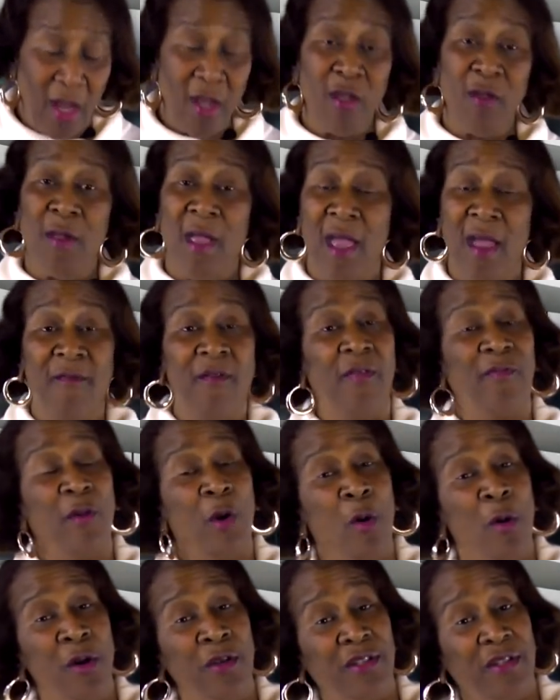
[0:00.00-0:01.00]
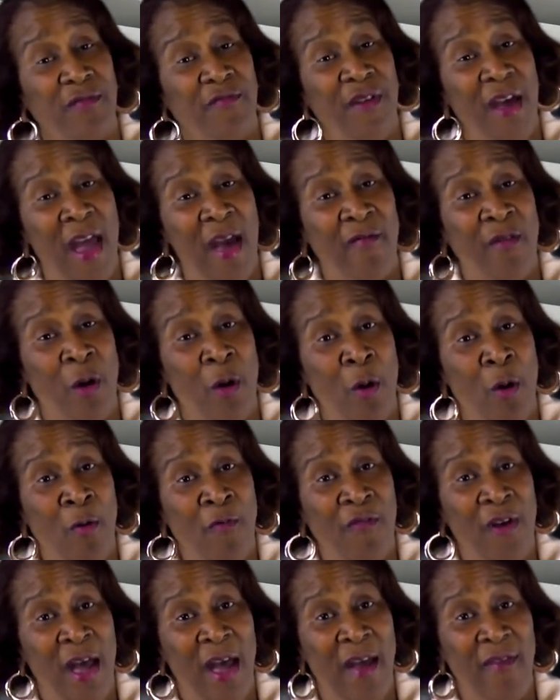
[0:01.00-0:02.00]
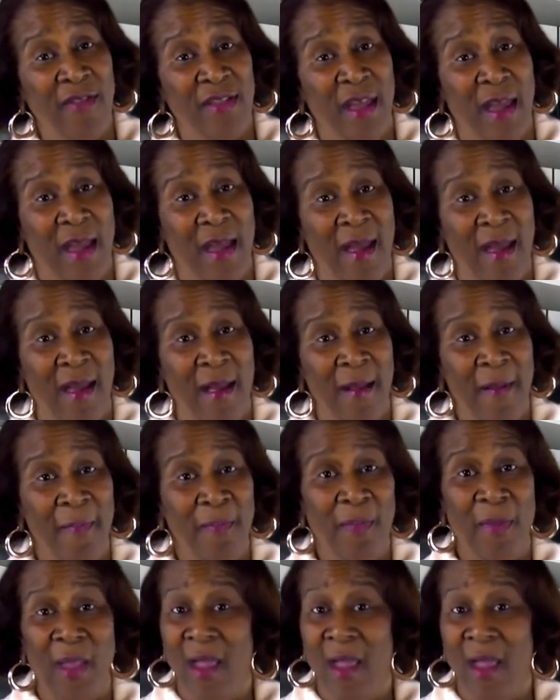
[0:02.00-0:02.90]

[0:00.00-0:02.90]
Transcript: You have, of course, a 50059.